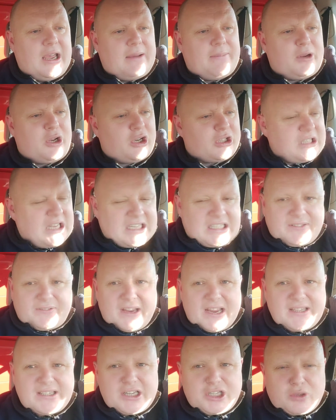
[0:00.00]
Because let's
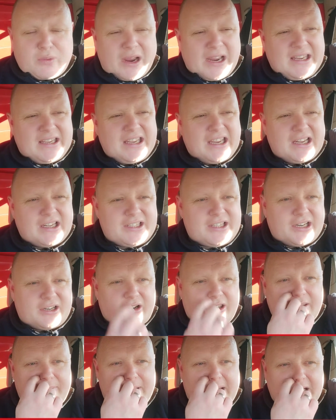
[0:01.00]
face it, Dwight Gale's sitting
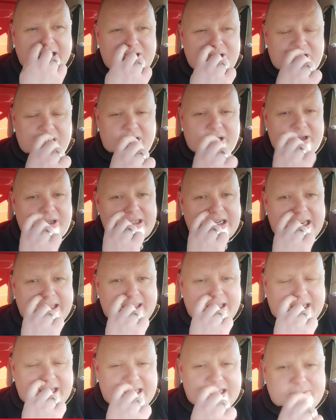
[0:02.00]
on the bench saying
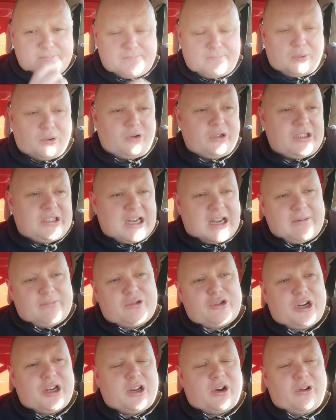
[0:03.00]
that he's pulled his
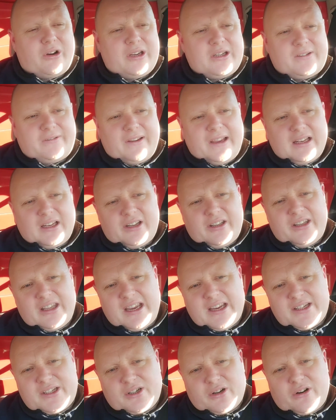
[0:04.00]
hamstring, or he's feeling
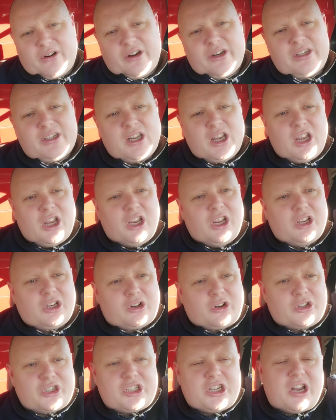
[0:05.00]
this, or he's
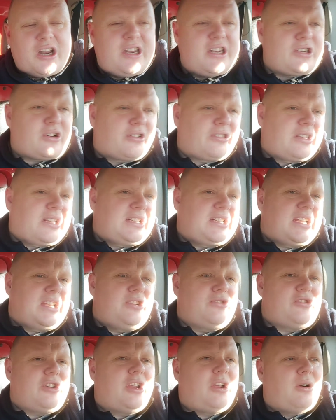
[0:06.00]
concerned he's got this
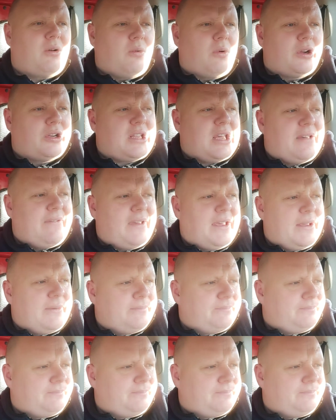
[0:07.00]
injury or whatever.